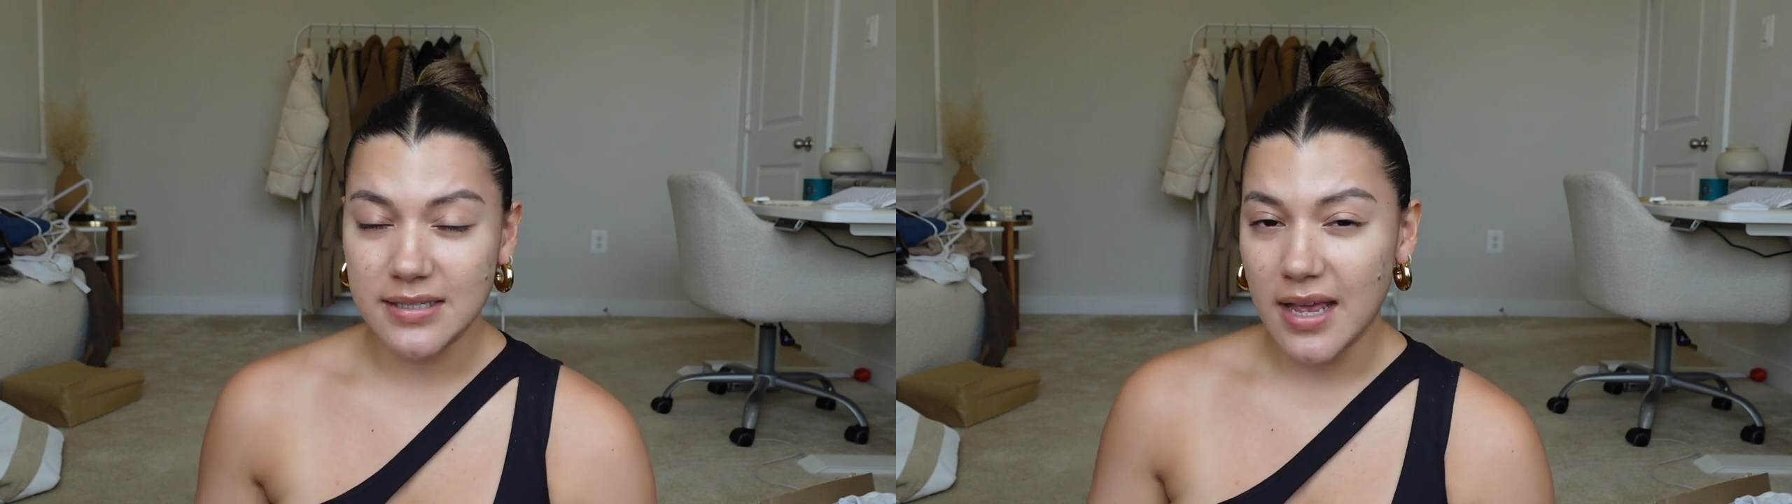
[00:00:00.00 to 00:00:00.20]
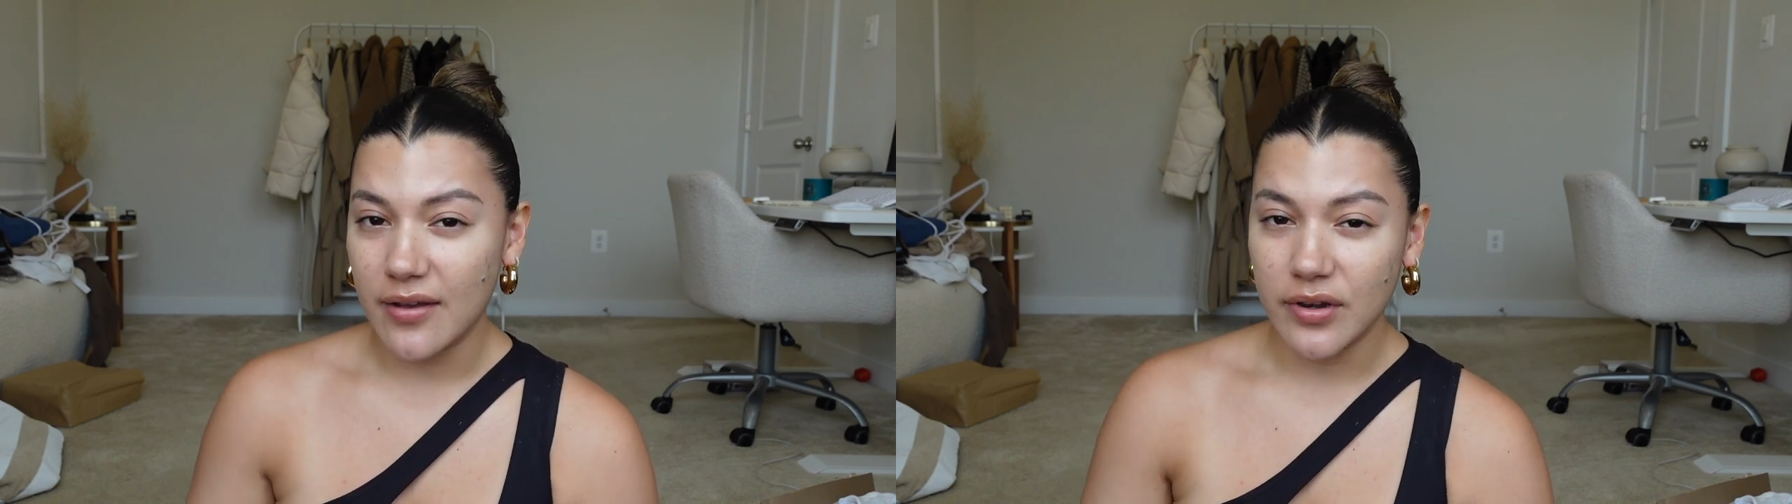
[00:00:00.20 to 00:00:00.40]

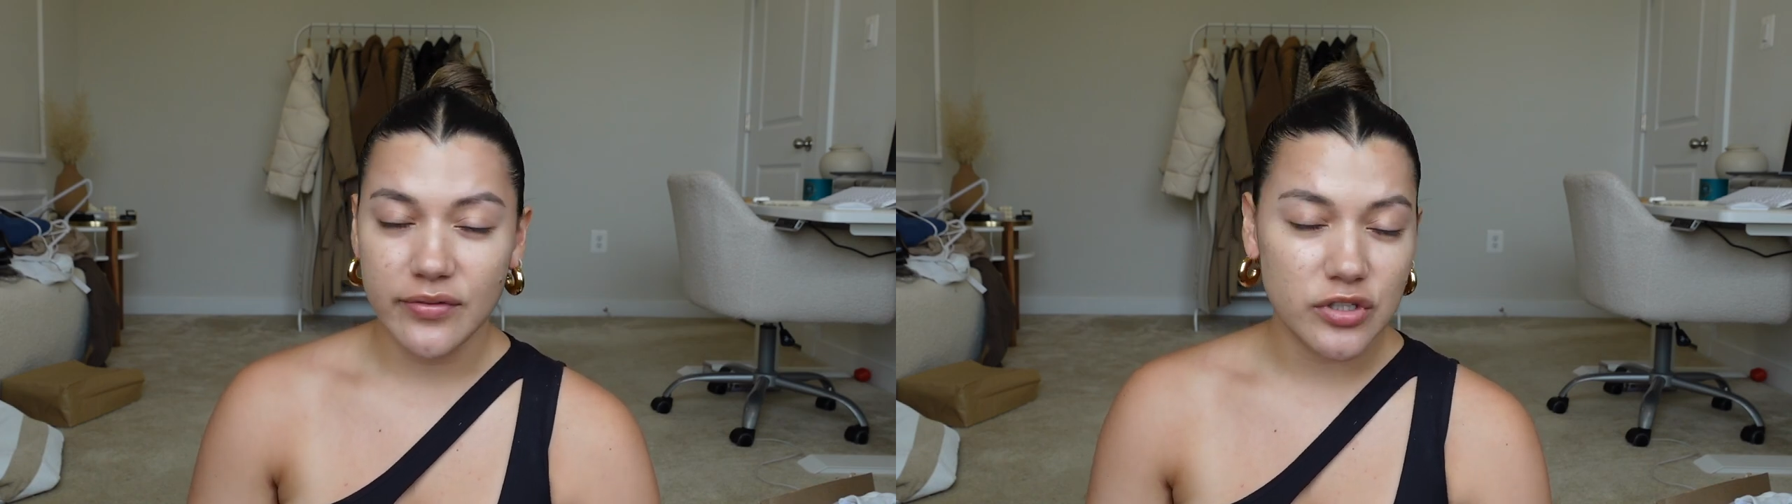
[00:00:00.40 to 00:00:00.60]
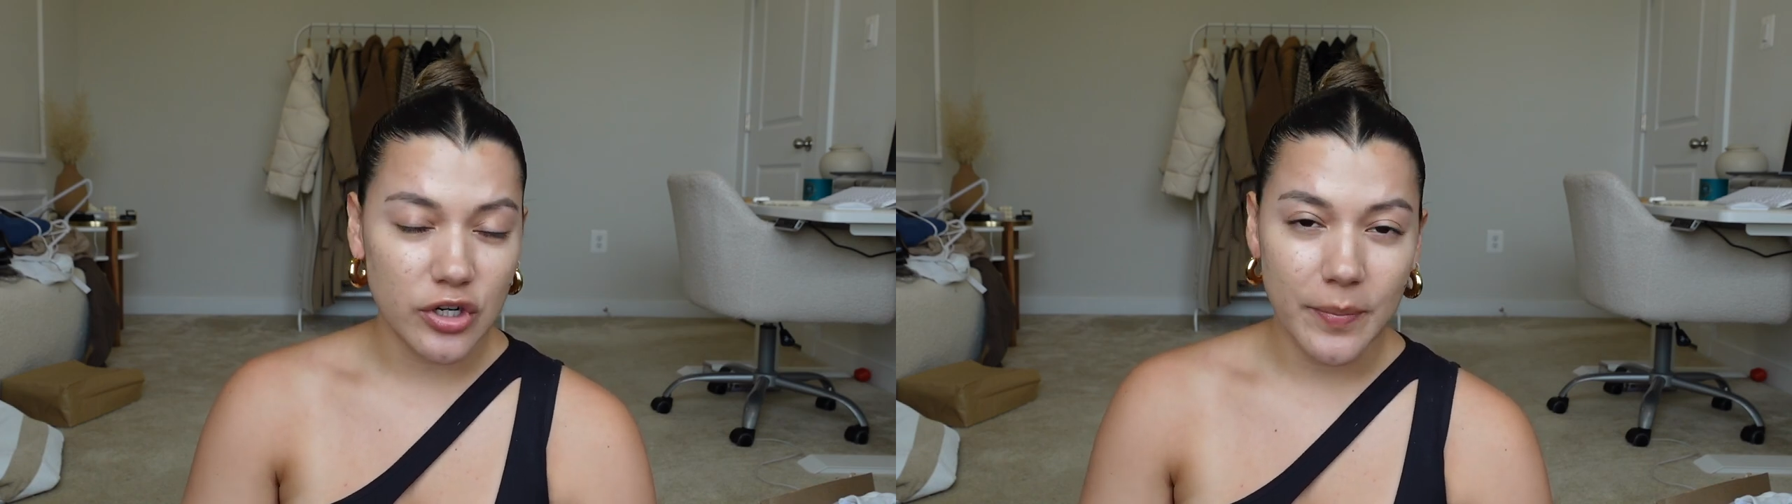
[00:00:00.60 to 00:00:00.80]
I haven't
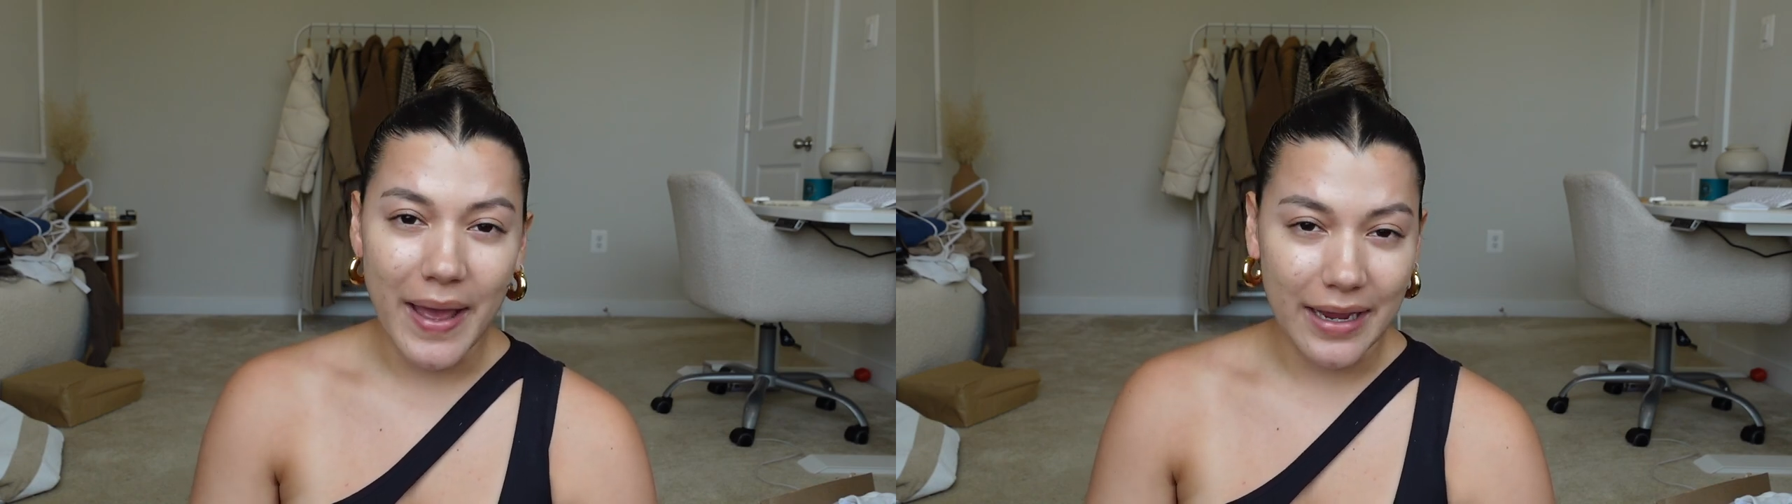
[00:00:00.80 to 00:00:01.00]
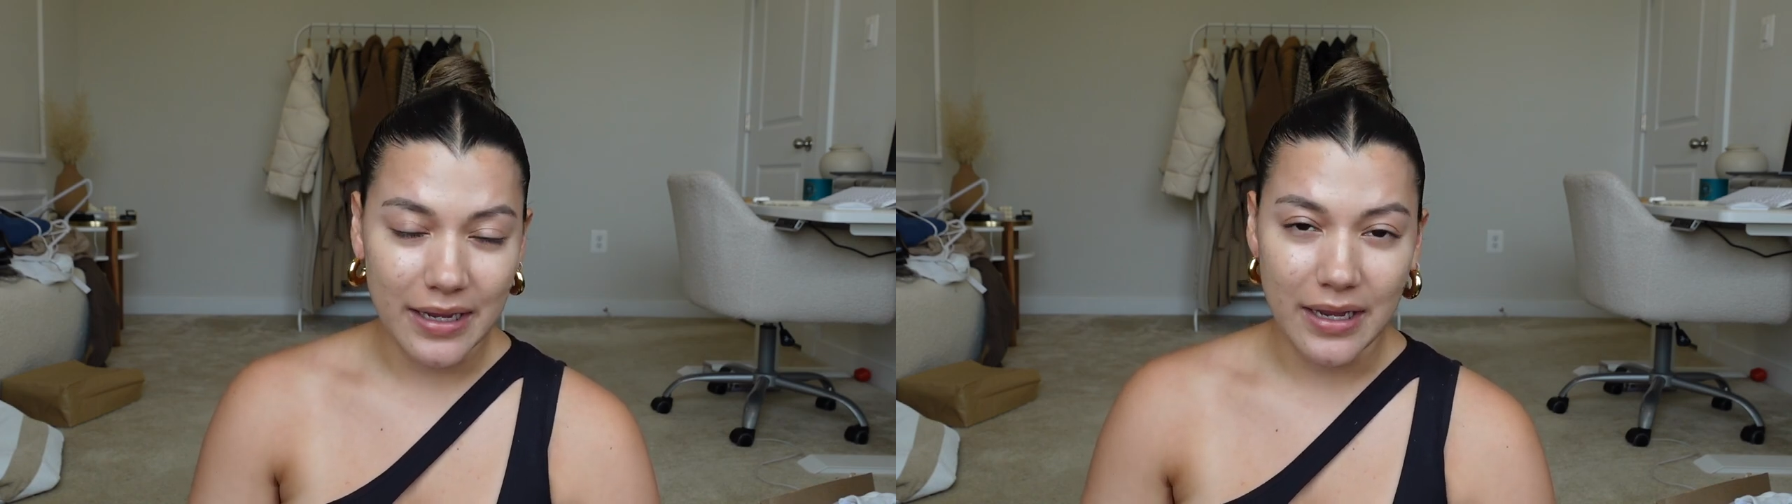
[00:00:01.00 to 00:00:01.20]
even started
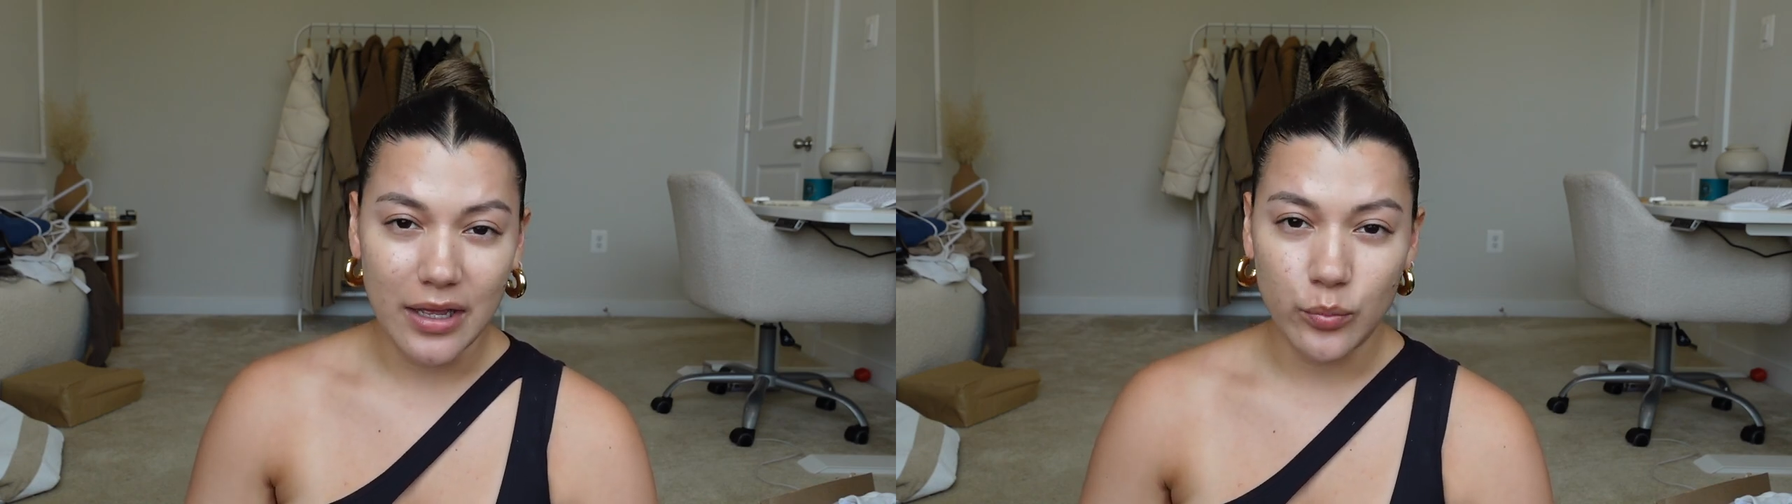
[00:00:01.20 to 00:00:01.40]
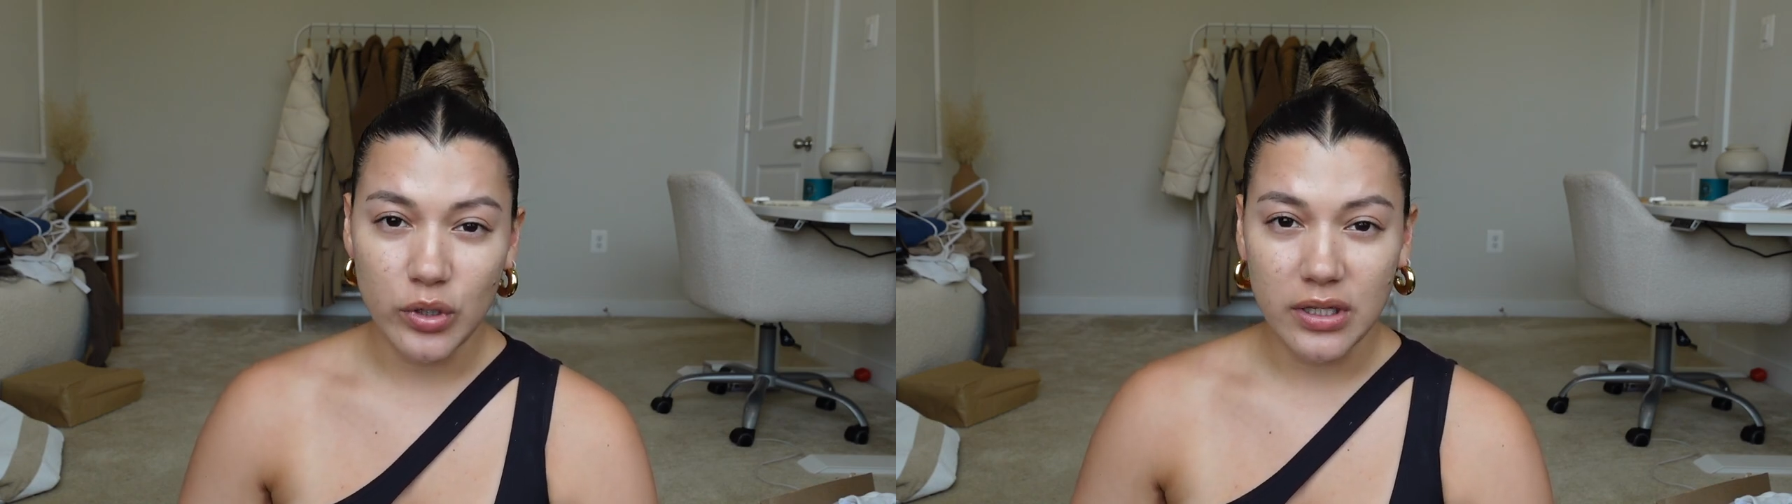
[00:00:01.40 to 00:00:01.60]
packing and we're